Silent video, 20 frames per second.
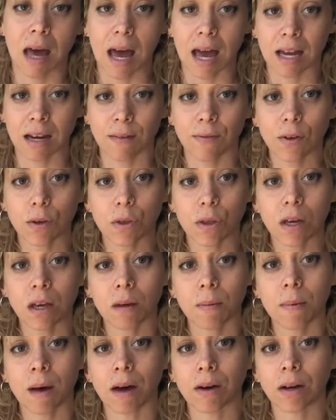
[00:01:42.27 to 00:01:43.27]
And if you think
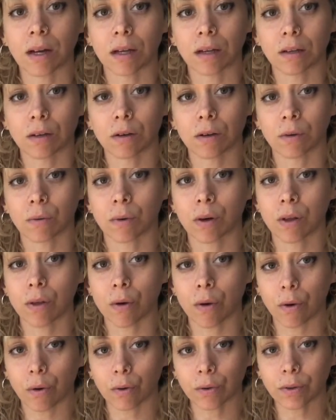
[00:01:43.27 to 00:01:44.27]
about it, you know, one of
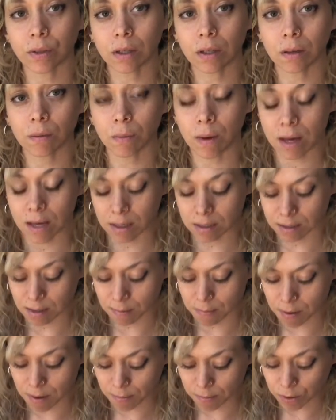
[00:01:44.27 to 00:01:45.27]
the only ways
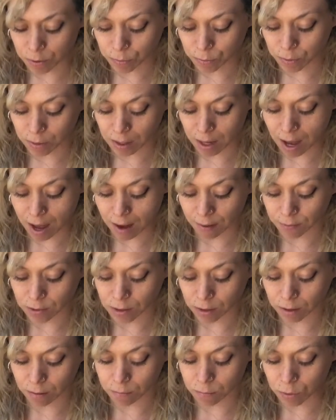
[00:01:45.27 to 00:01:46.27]
that babies really have
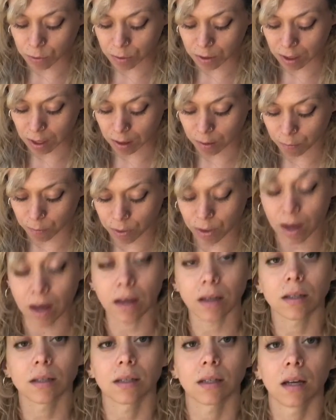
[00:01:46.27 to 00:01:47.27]
to communicate with
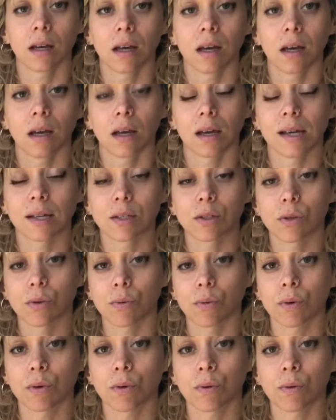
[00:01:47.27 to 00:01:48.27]
us is
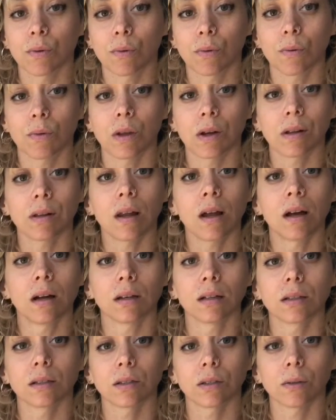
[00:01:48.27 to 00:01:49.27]
through their
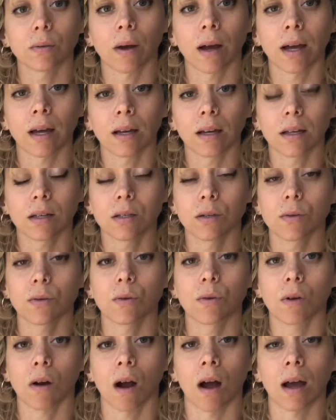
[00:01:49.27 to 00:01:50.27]
lungs, right? Is through
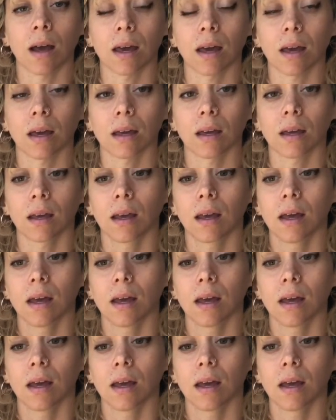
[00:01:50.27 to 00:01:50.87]
crying.